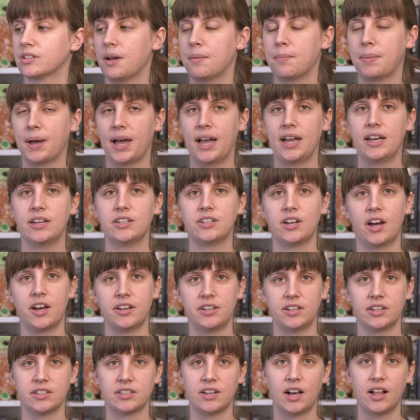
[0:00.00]
by
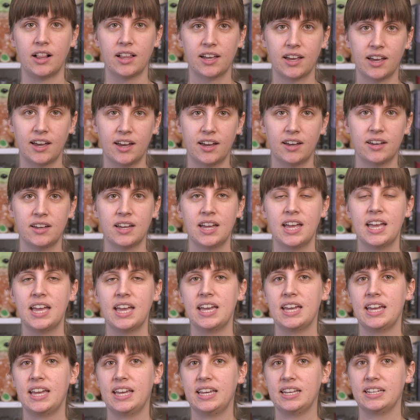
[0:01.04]
Tanya Talaga
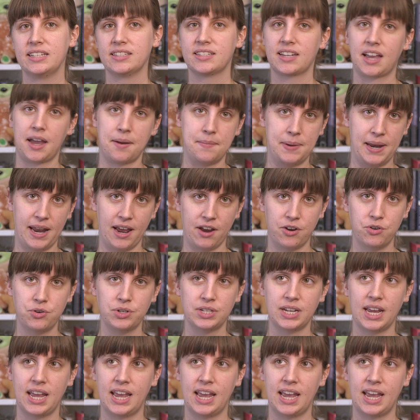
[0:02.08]
is coming out,